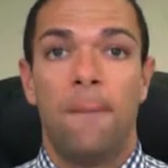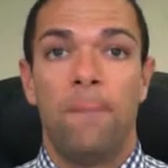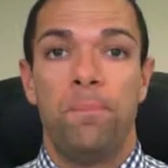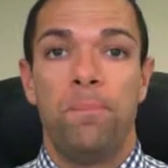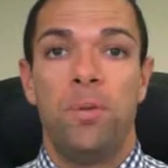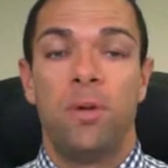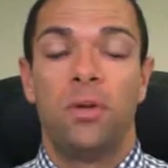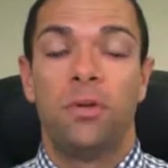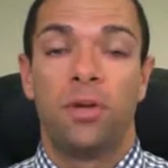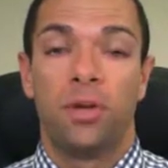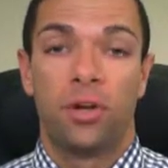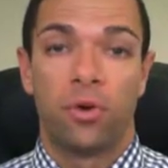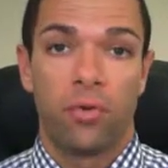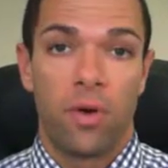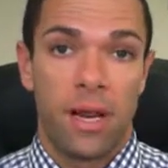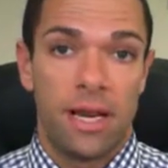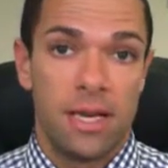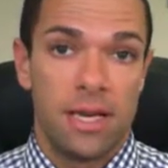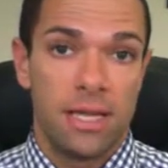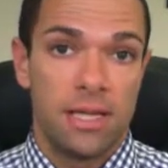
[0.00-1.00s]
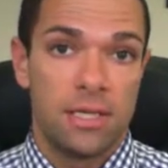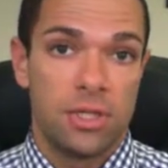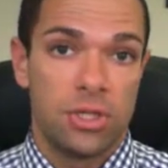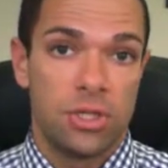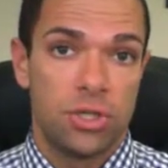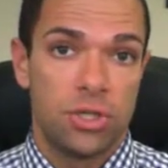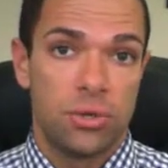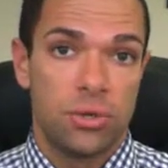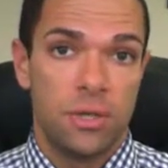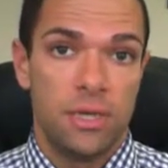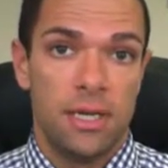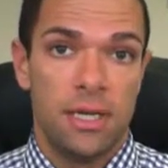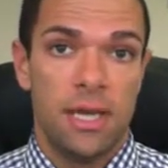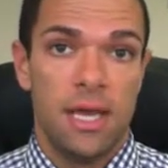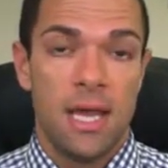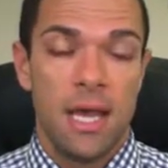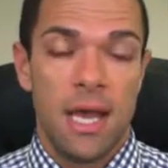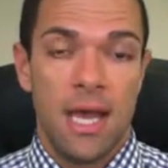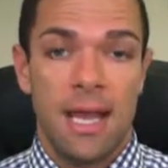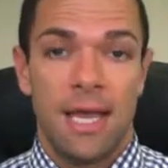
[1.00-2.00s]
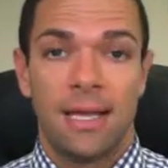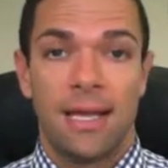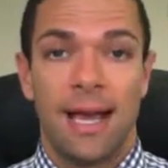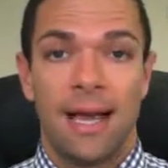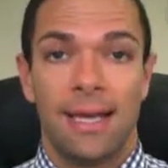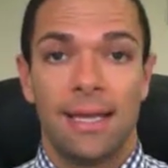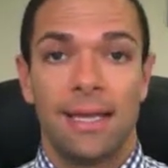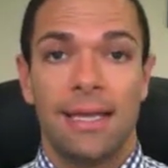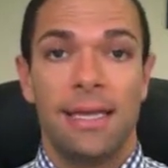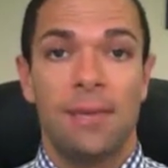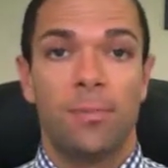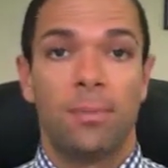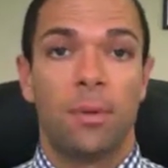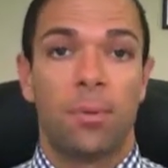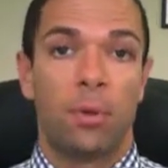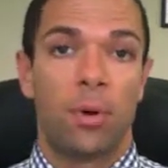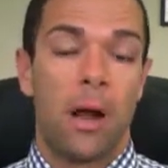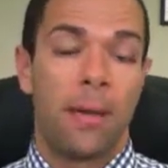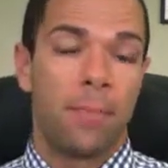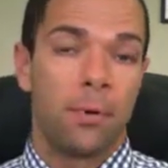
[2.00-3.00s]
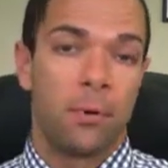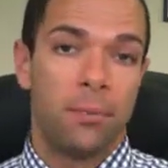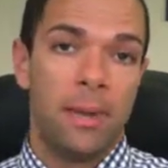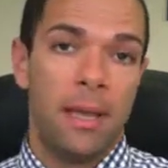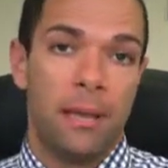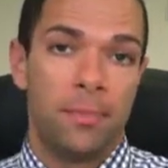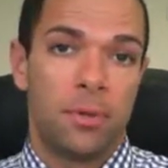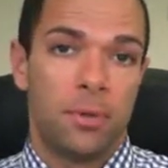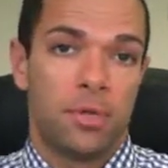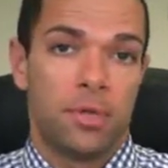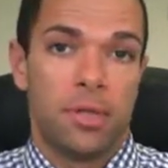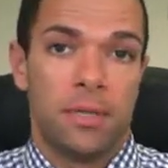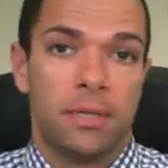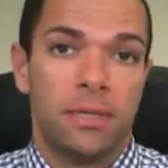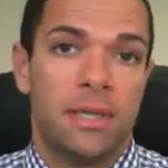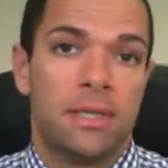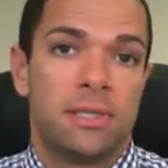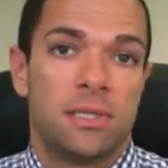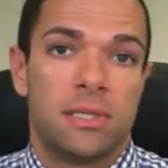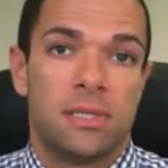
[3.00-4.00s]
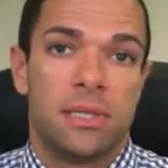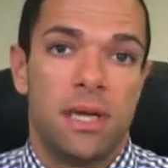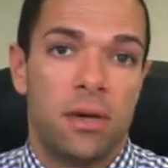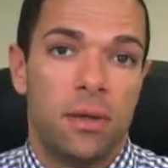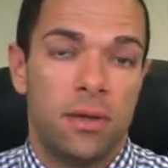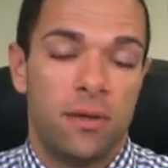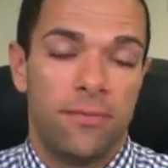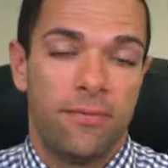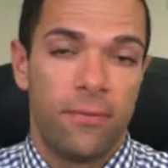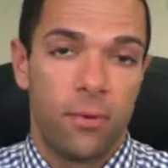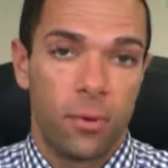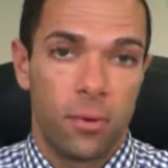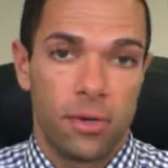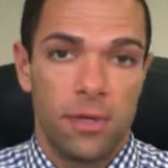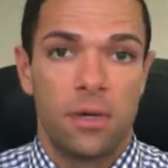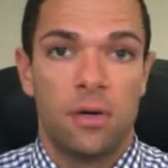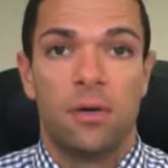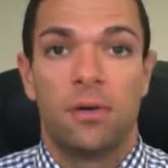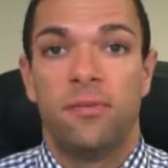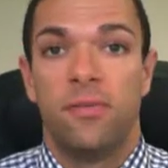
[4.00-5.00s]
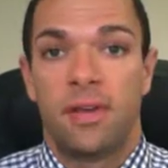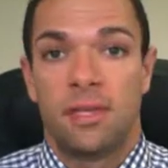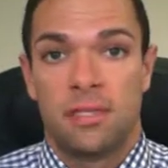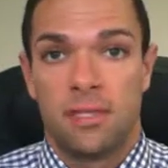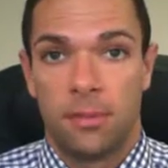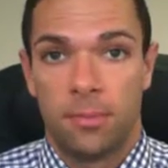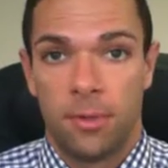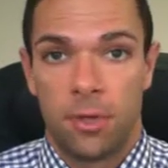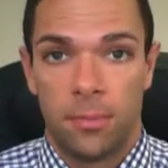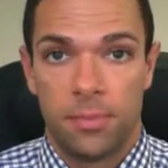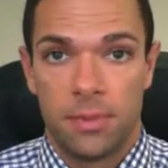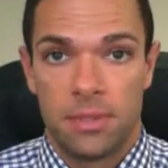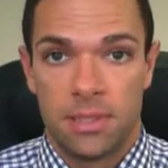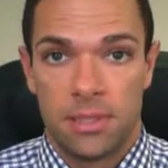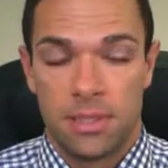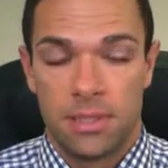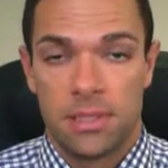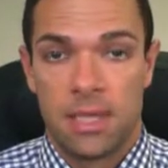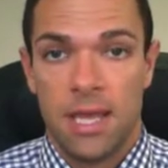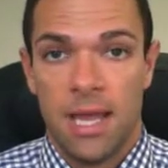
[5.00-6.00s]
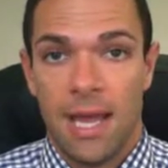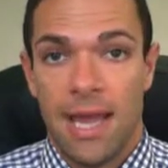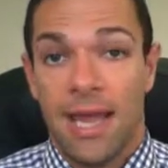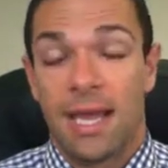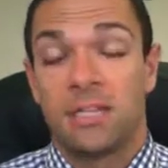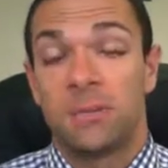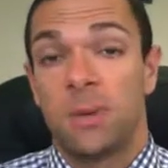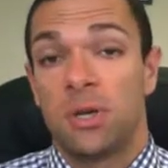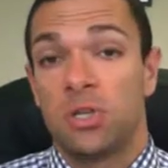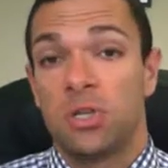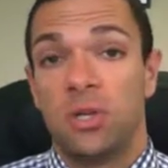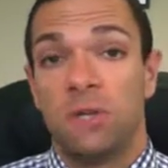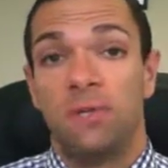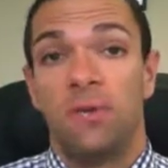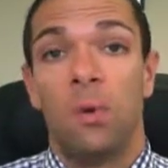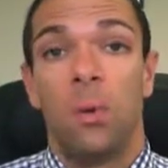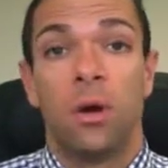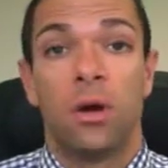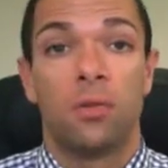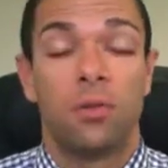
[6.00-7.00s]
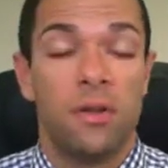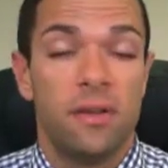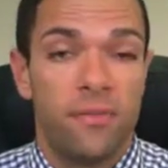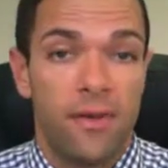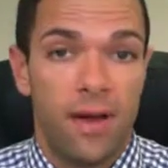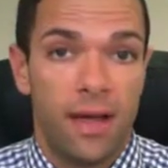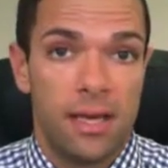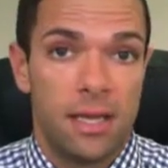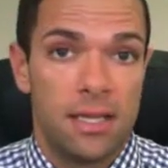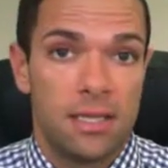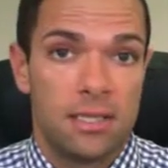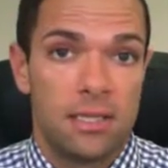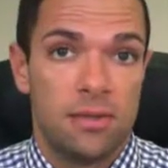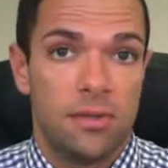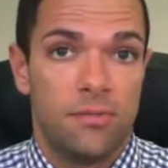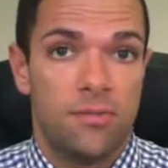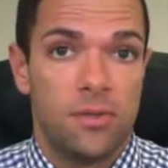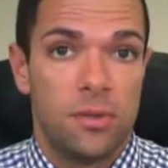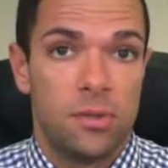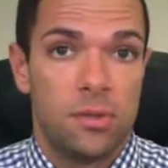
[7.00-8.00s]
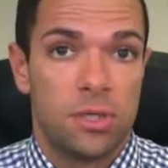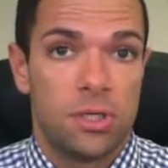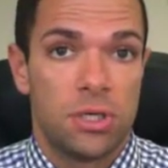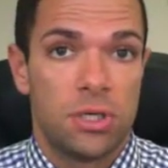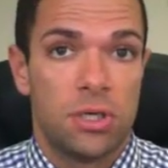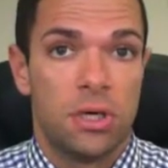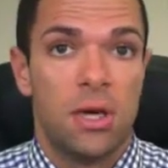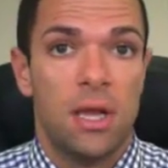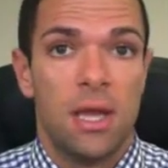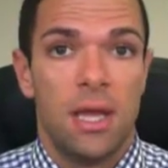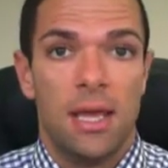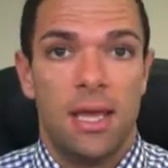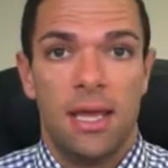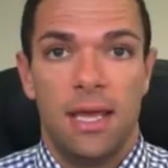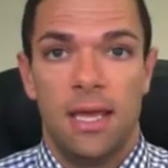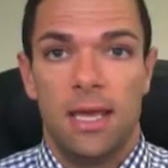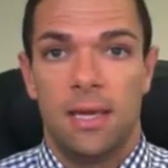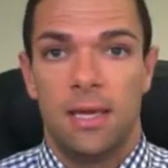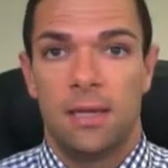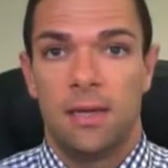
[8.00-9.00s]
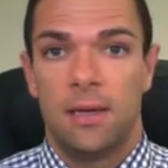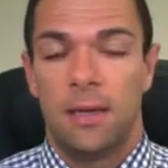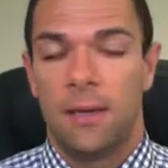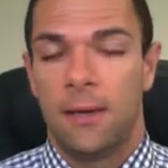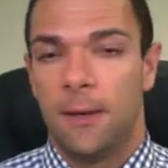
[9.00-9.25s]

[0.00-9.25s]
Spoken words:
build a credit history, and kind of keep the proper paper trail necessary for your investing purposes, especially if you want to refinance in the future. And